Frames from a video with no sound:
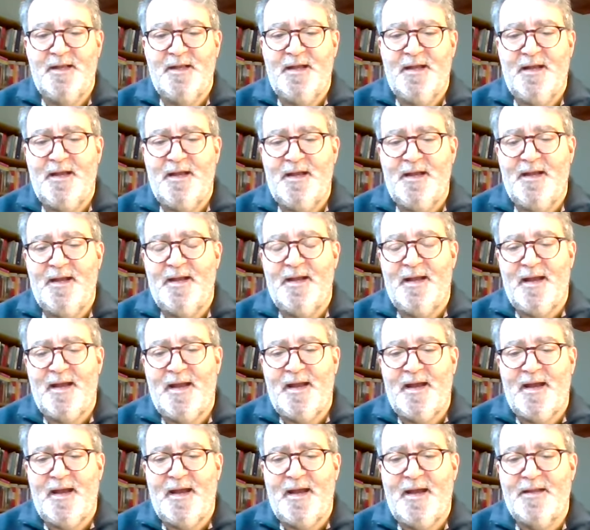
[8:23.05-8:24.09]

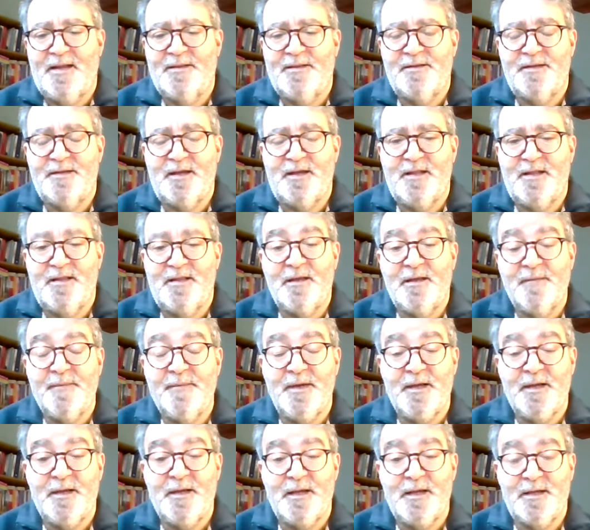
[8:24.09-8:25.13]
and the
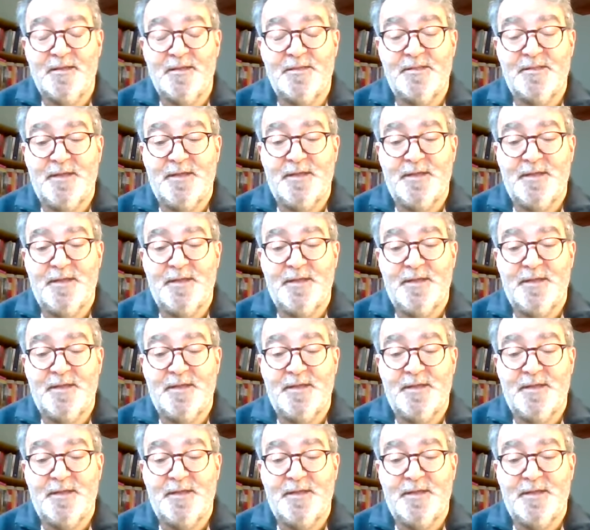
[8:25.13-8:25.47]
immediate